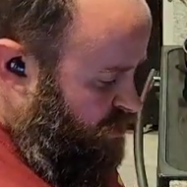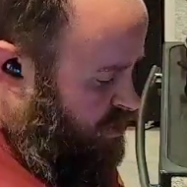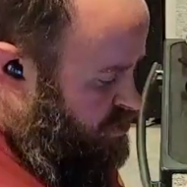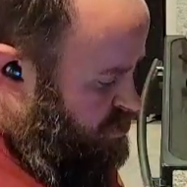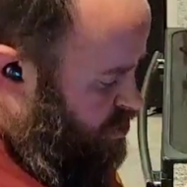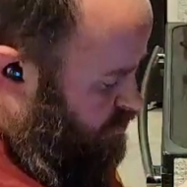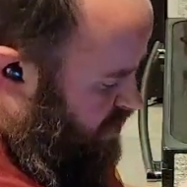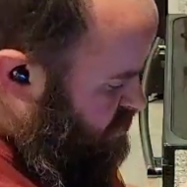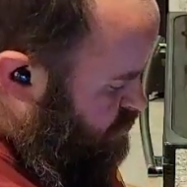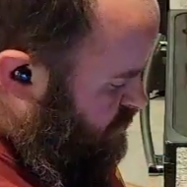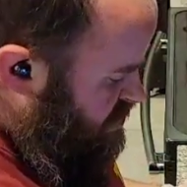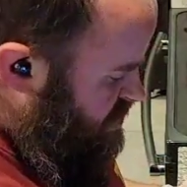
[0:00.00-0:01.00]
And so by
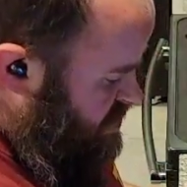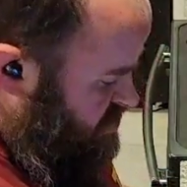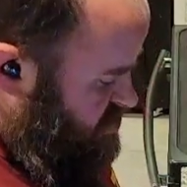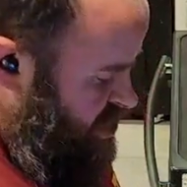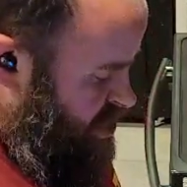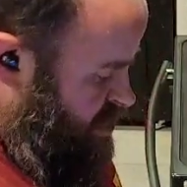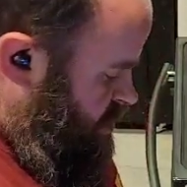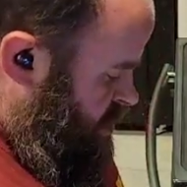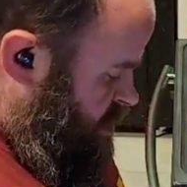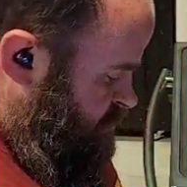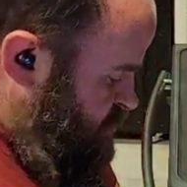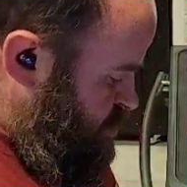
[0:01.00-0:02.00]
doing this,
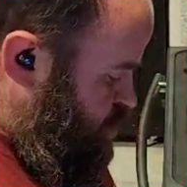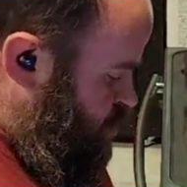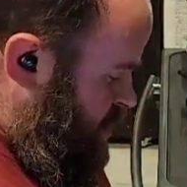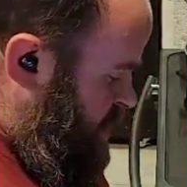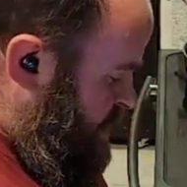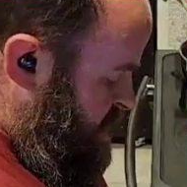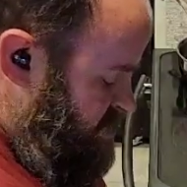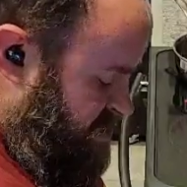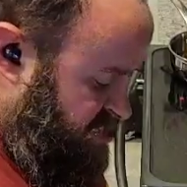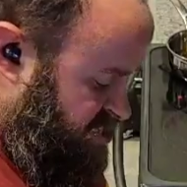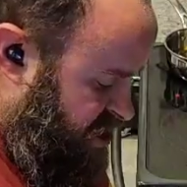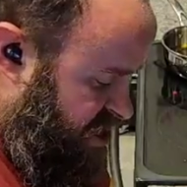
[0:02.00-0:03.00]
I'm just drying out
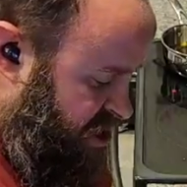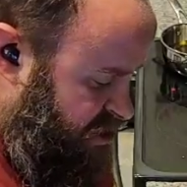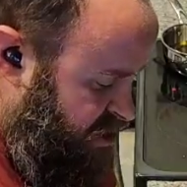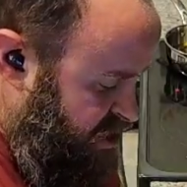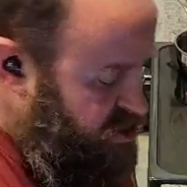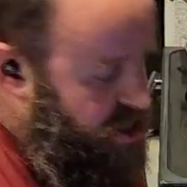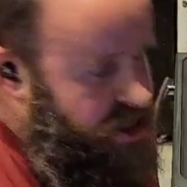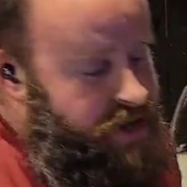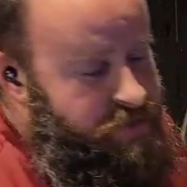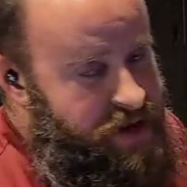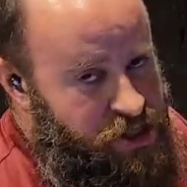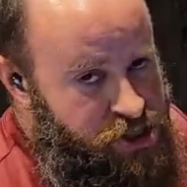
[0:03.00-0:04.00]
the skin. It's going
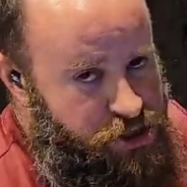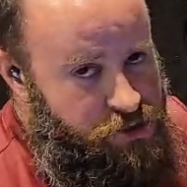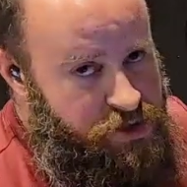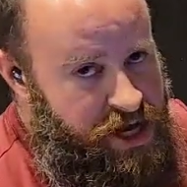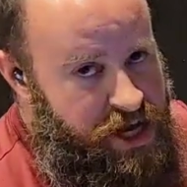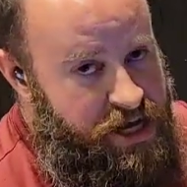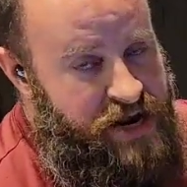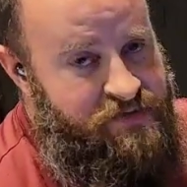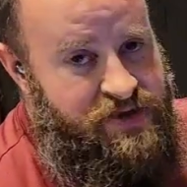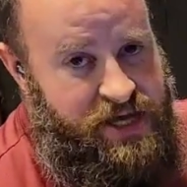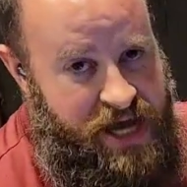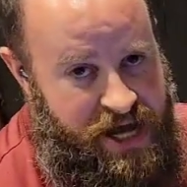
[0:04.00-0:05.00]
to make sure that
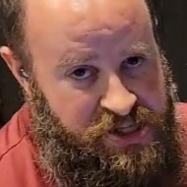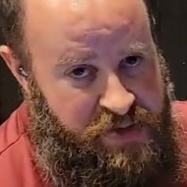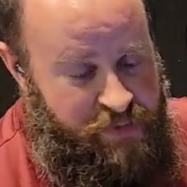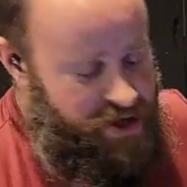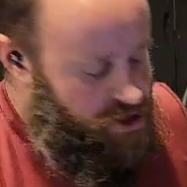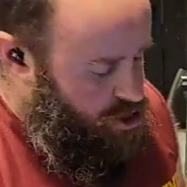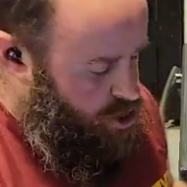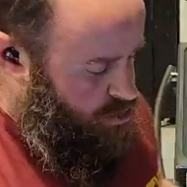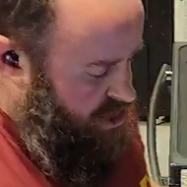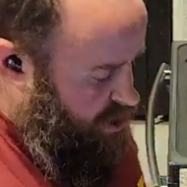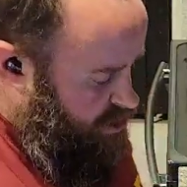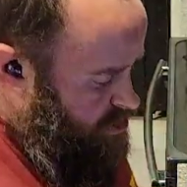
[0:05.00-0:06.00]
everything has a better
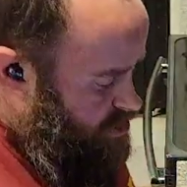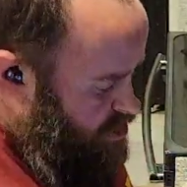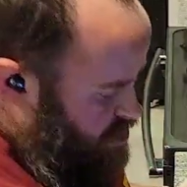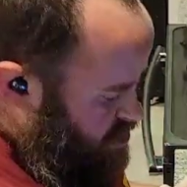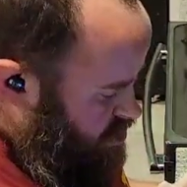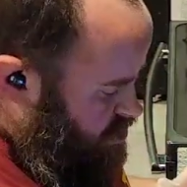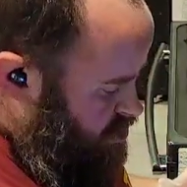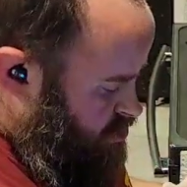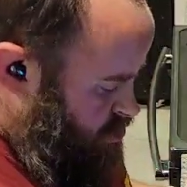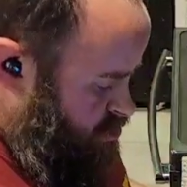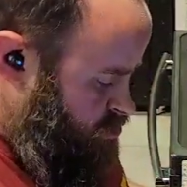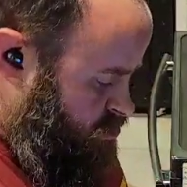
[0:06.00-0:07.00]
coating.
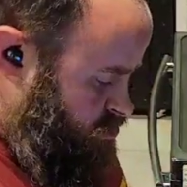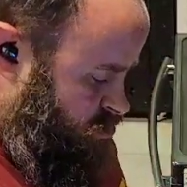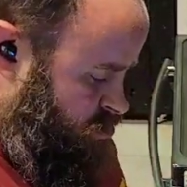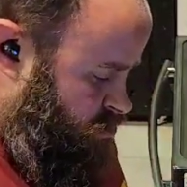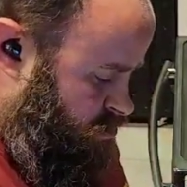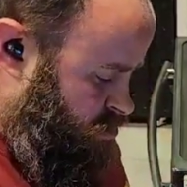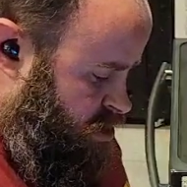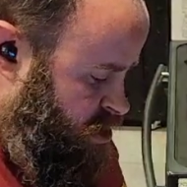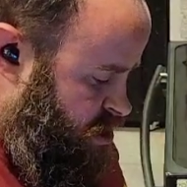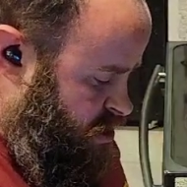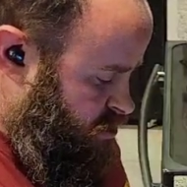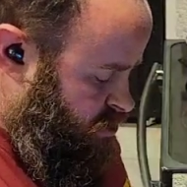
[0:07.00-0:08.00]
All
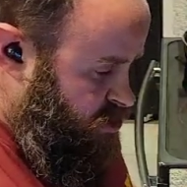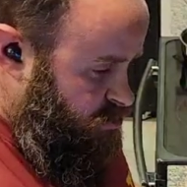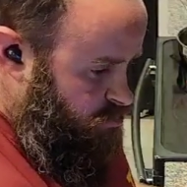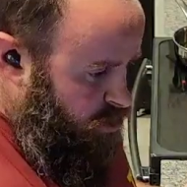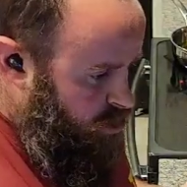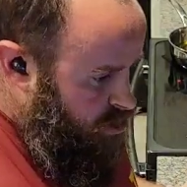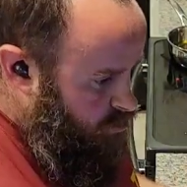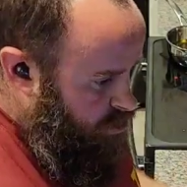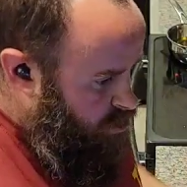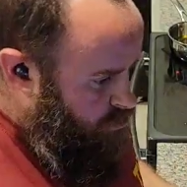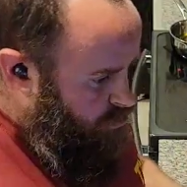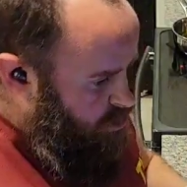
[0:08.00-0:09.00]
right. Really,
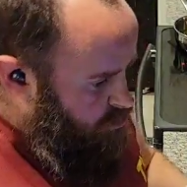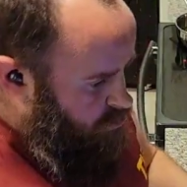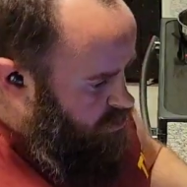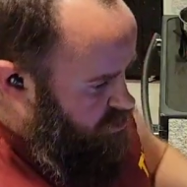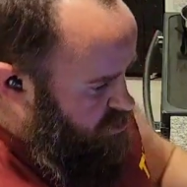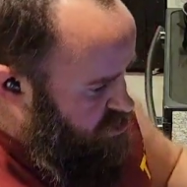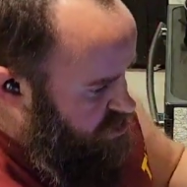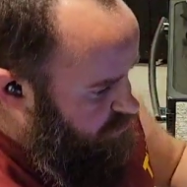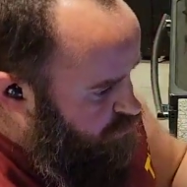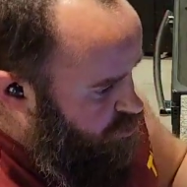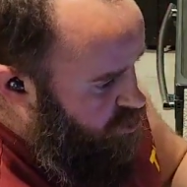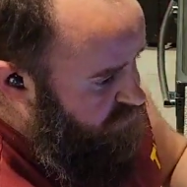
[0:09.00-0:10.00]
really, really, really
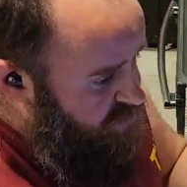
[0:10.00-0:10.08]
simple.